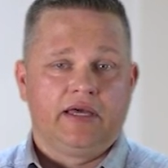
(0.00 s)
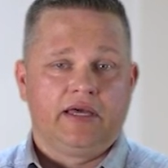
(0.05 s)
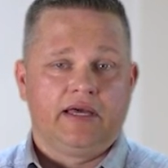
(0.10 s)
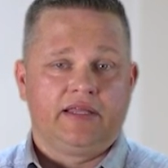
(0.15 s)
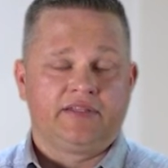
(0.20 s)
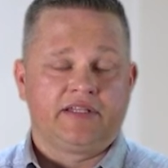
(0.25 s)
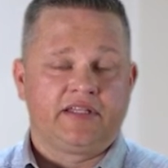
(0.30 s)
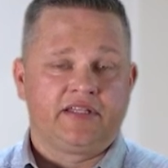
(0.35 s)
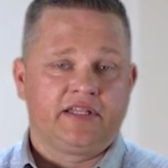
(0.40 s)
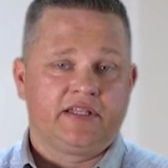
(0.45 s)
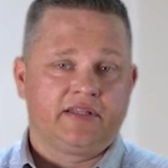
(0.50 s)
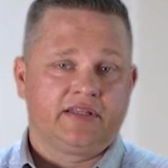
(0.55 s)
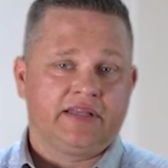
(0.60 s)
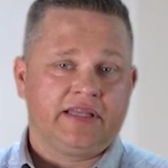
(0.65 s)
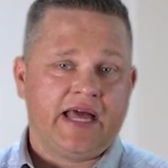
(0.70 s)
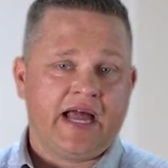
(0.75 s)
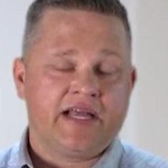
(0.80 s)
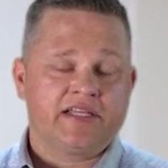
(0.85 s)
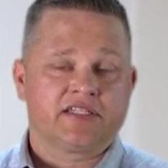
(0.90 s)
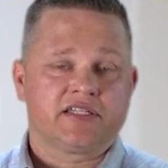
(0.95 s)
And then the
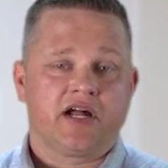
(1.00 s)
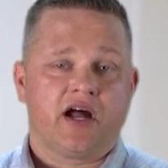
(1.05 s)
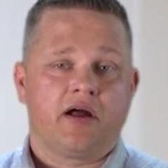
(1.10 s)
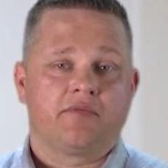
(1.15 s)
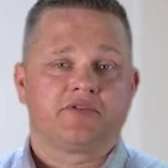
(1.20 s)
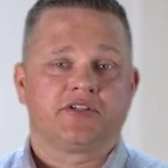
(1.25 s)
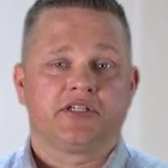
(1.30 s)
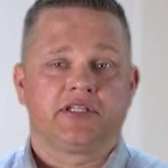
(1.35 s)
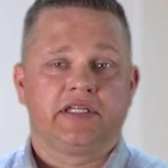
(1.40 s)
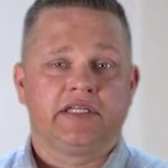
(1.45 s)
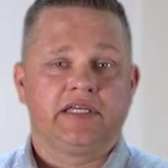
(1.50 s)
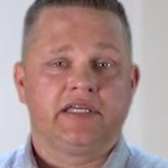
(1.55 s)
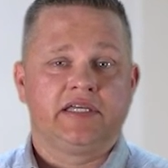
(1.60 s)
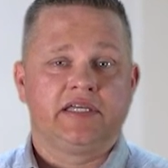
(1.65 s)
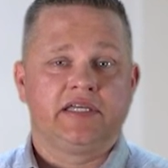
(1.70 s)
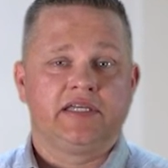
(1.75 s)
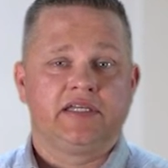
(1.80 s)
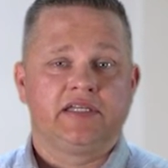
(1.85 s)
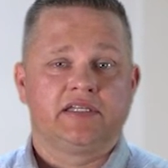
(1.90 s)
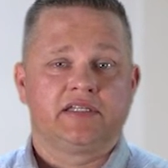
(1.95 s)
last option
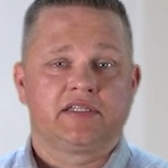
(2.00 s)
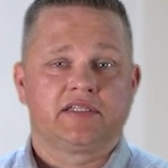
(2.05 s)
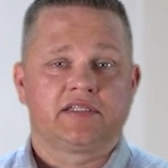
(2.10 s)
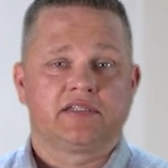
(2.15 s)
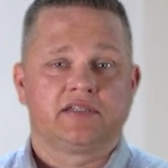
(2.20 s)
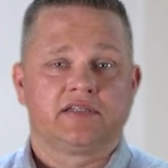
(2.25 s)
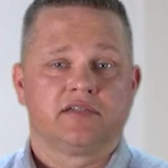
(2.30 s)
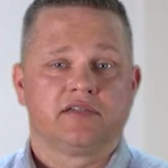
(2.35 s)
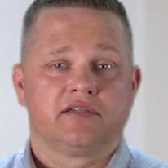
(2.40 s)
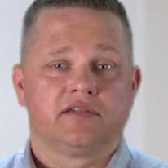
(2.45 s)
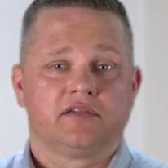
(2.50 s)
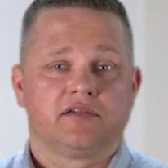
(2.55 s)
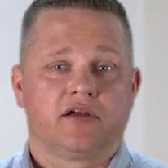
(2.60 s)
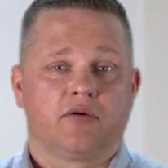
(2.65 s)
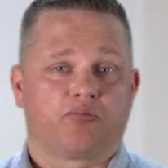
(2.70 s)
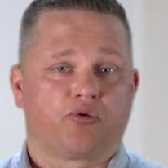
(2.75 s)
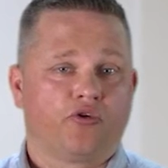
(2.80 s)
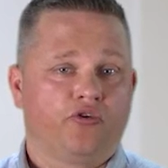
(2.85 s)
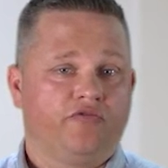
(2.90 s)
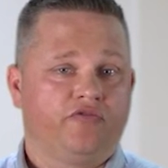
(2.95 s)
is
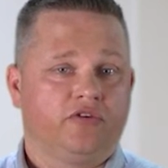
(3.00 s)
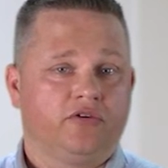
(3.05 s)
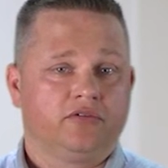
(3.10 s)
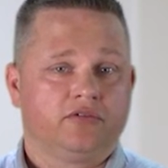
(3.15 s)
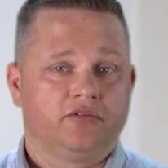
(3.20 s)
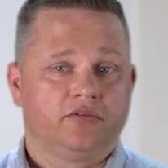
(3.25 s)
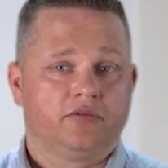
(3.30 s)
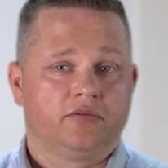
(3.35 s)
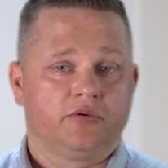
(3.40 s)
approval,